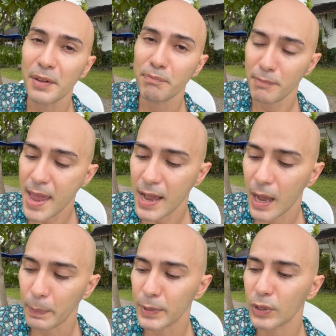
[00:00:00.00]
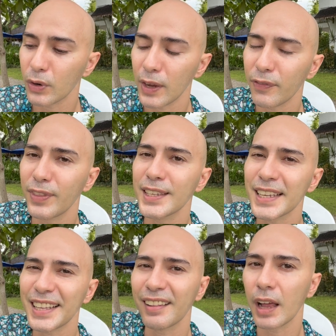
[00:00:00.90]
makeup so if this
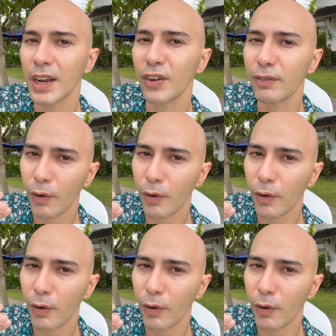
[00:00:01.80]
has a lot of